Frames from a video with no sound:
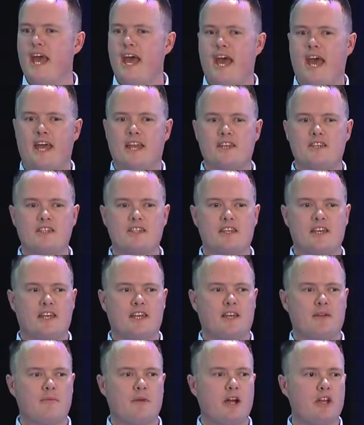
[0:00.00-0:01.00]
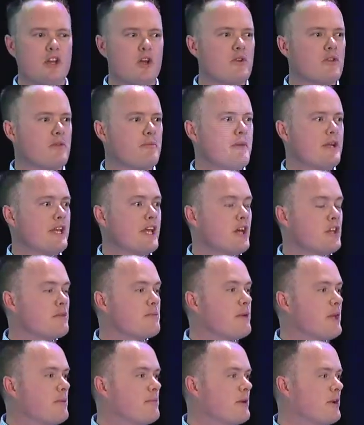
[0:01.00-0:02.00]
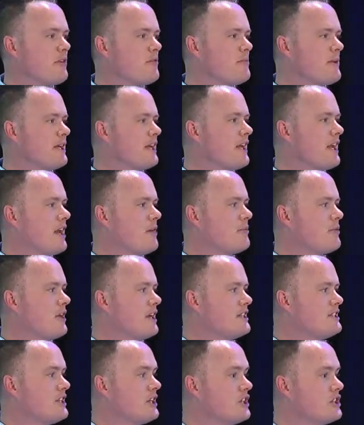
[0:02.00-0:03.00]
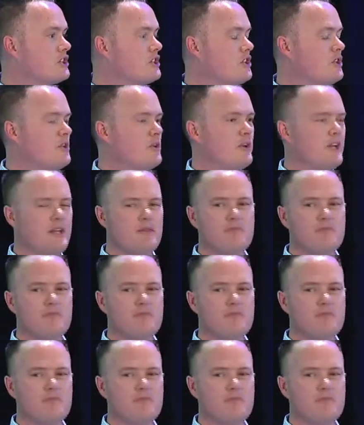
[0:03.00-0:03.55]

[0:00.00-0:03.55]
and I know that many other people have been collaborating too in